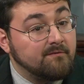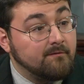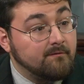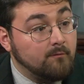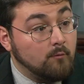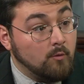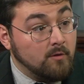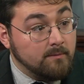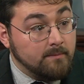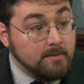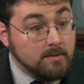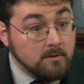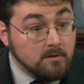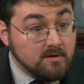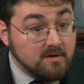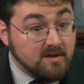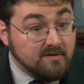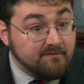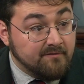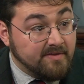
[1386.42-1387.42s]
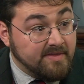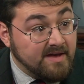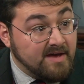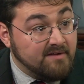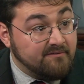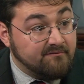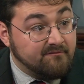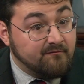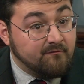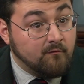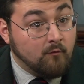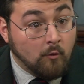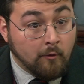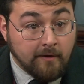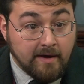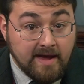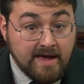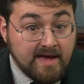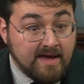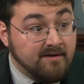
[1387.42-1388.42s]
We've been looking for that
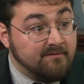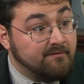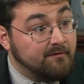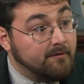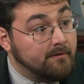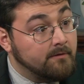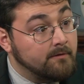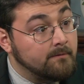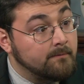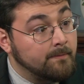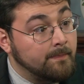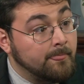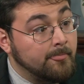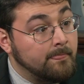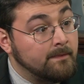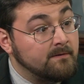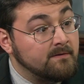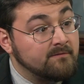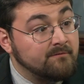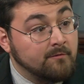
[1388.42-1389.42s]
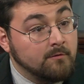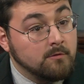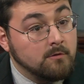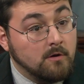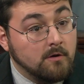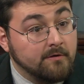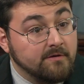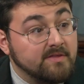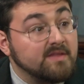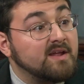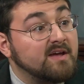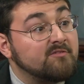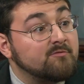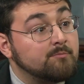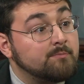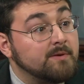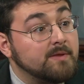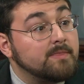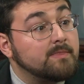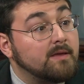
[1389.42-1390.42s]
forever, for longer than I've
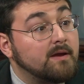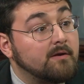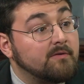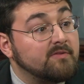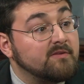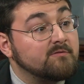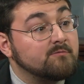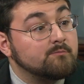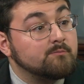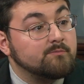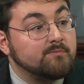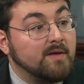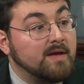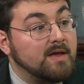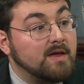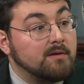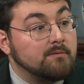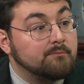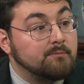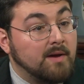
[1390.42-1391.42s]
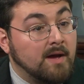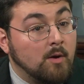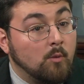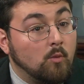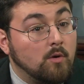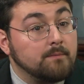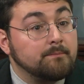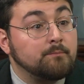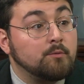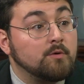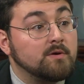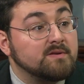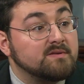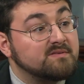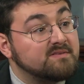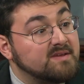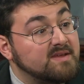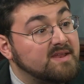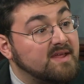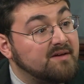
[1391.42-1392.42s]
been there. They at one point
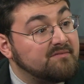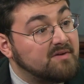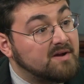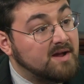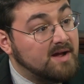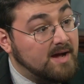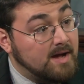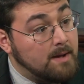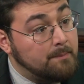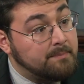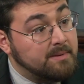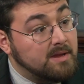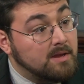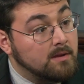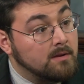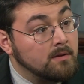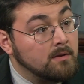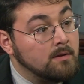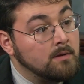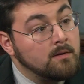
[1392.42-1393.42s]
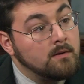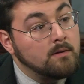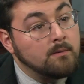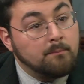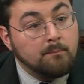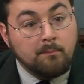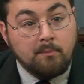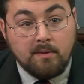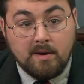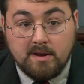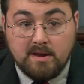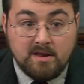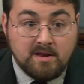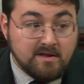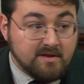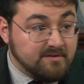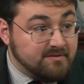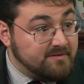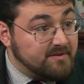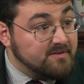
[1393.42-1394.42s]
did have a copy, but it
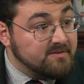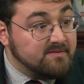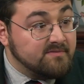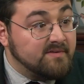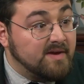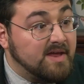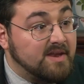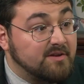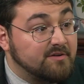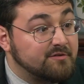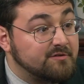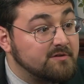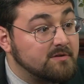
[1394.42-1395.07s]
has since vanished.